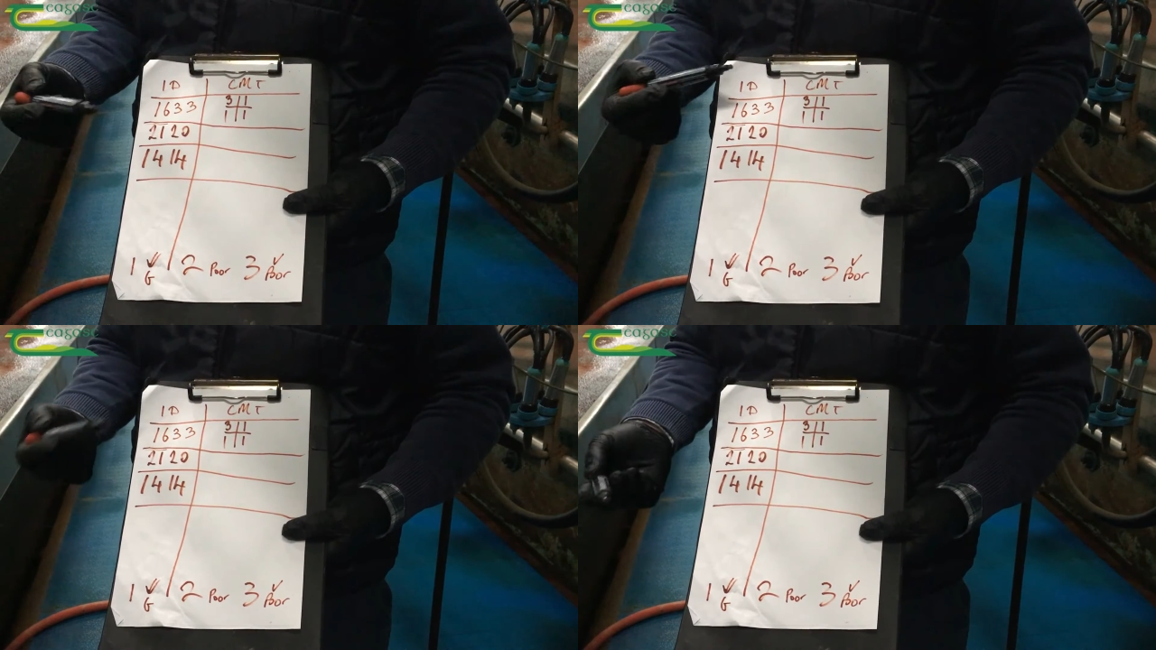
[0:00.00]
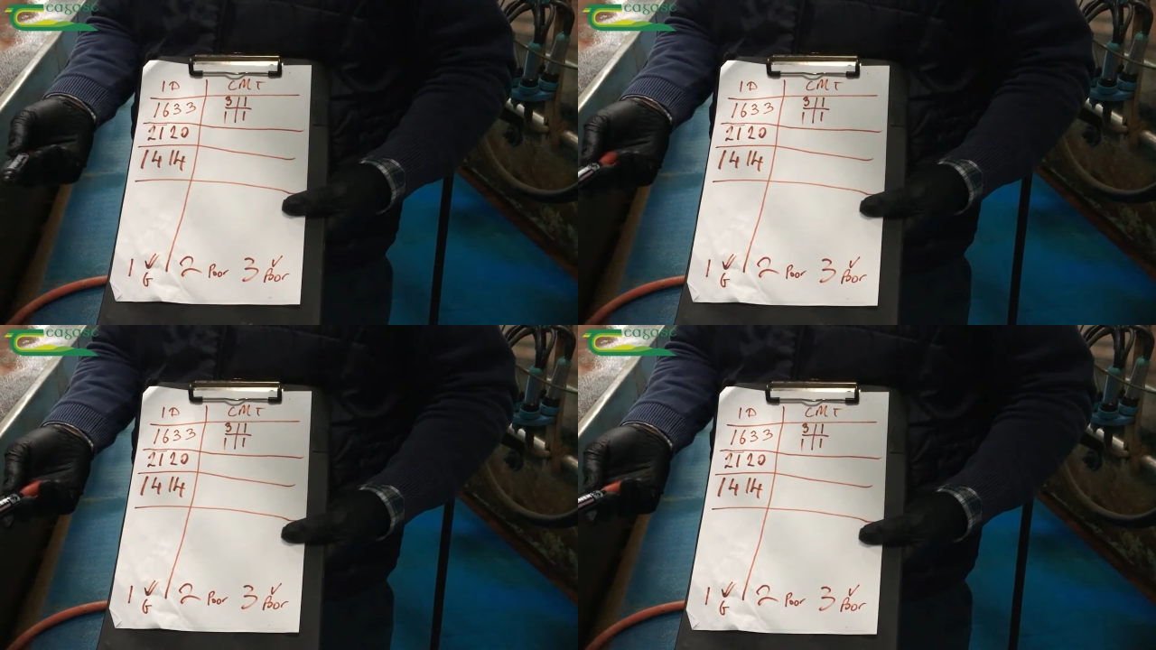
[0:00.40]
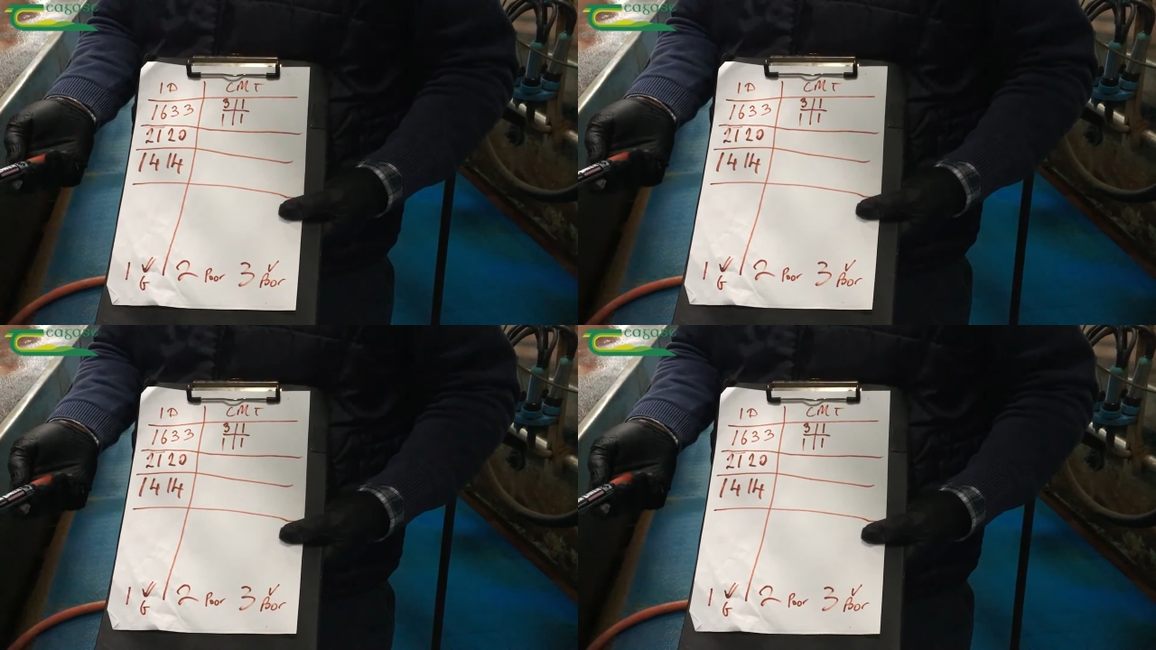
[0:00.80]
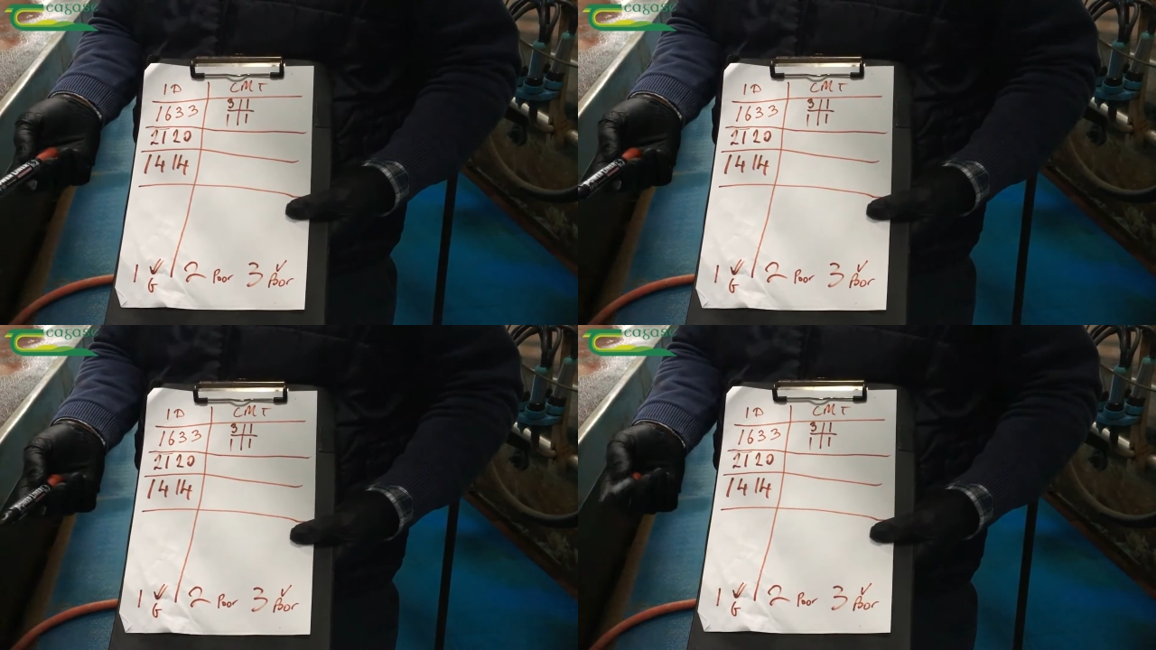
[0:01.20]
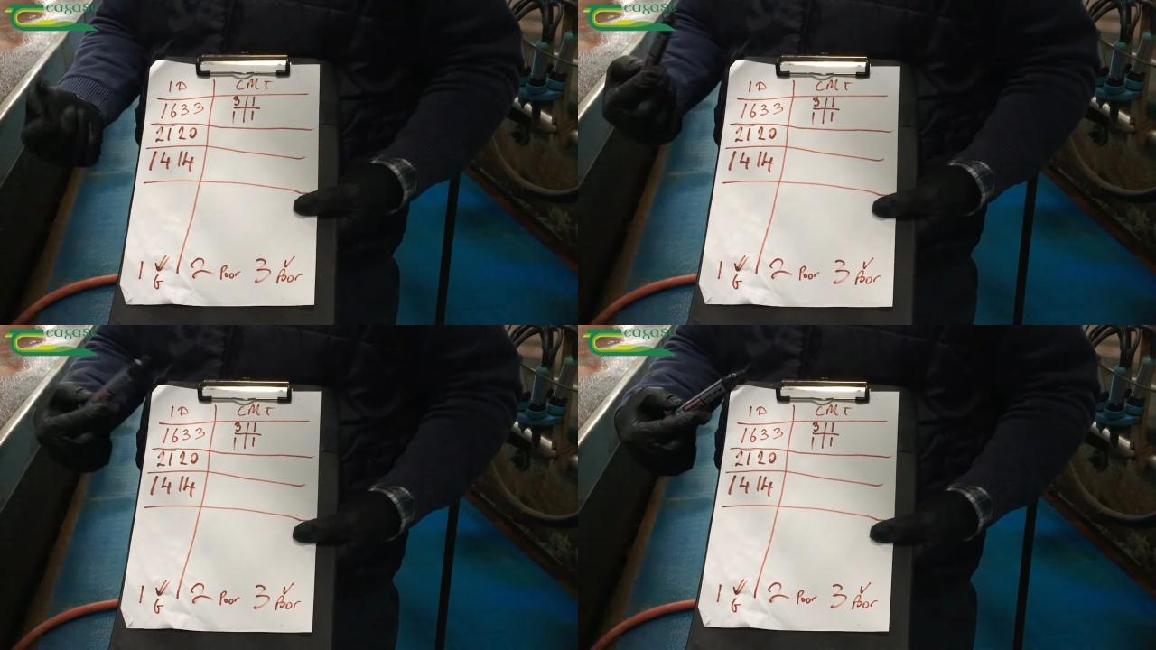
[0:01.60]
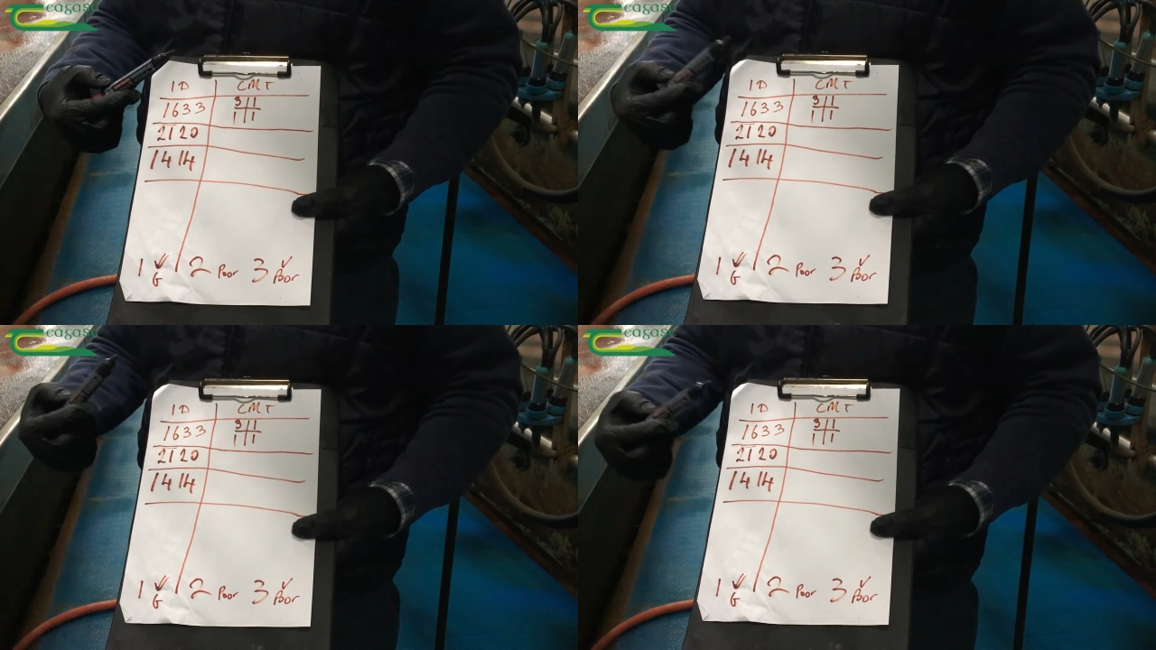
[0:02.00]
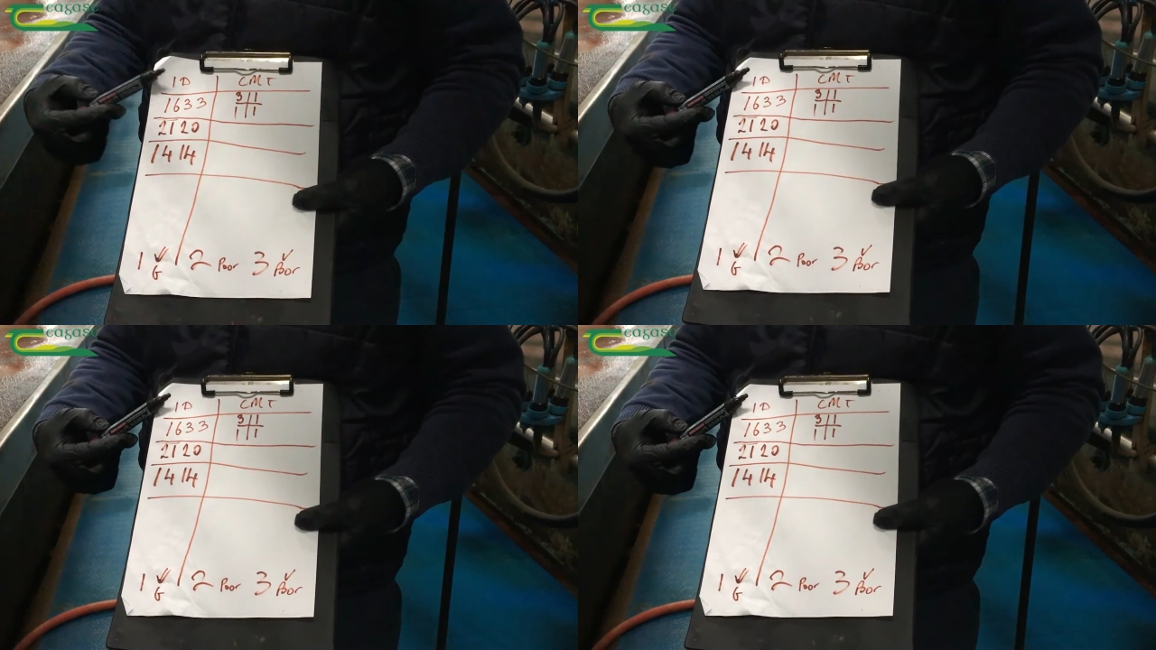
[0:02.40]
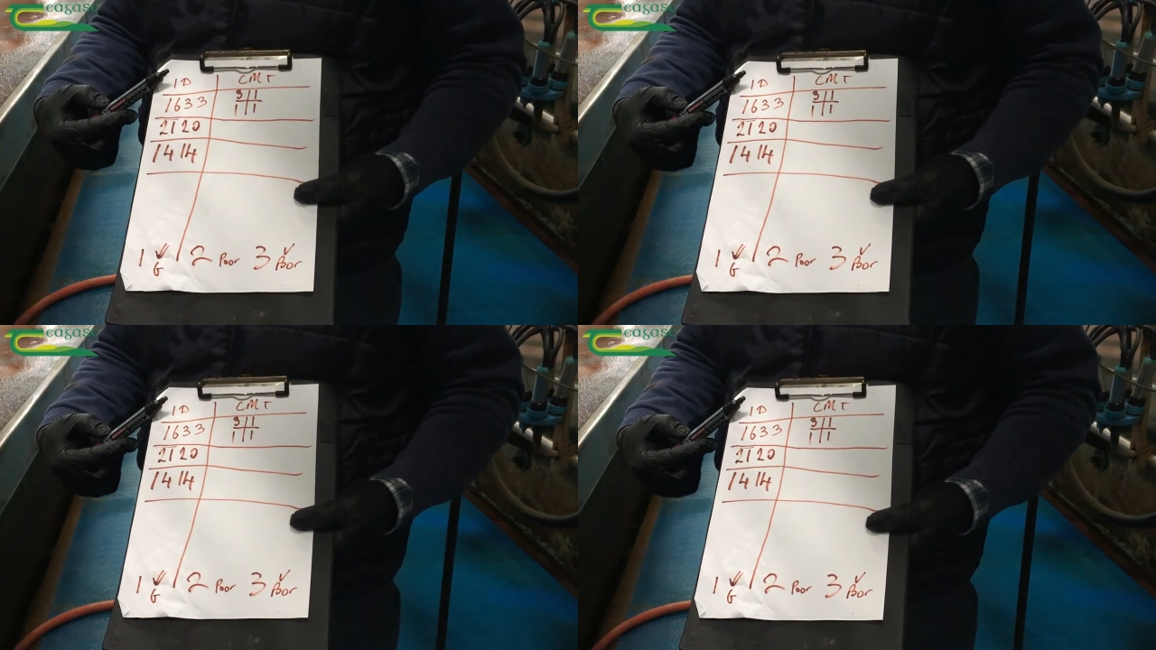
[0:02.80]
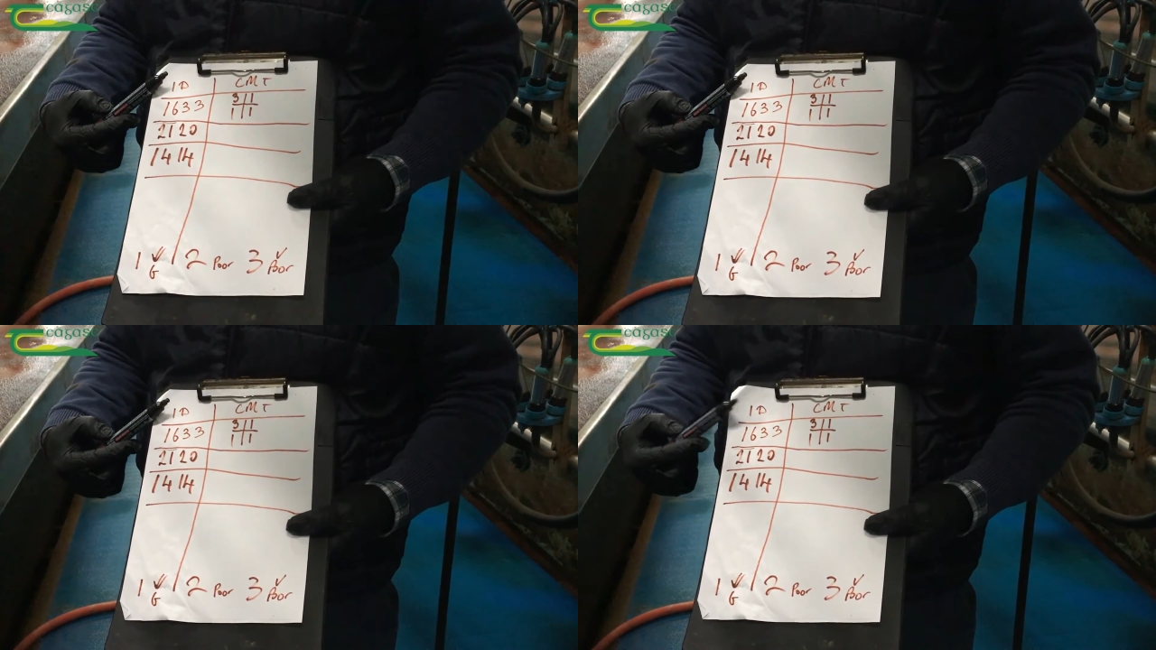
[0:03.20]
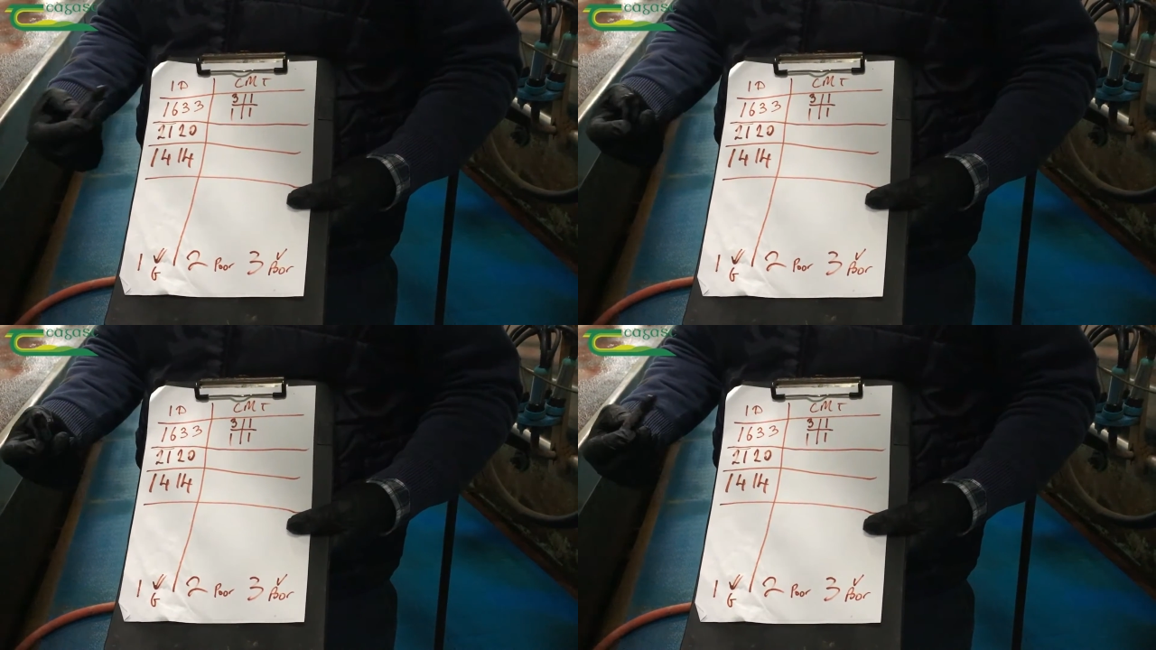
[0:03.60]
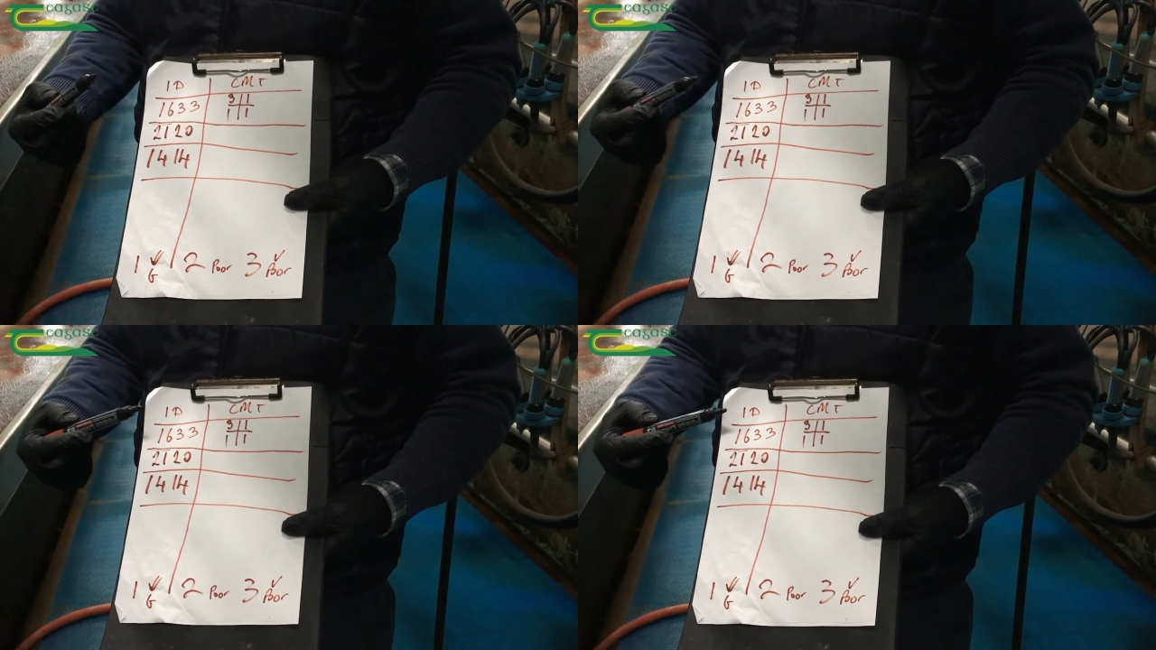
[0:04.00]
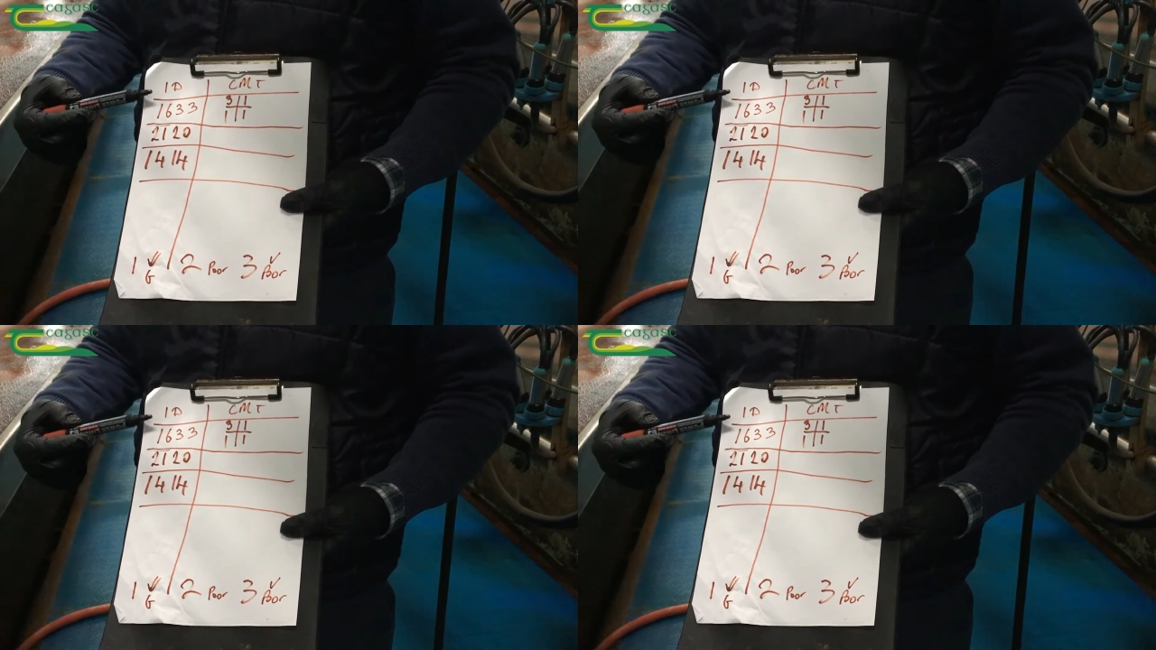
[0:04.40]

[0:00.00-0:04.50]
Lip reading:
No face is visible, so there are no lips to read.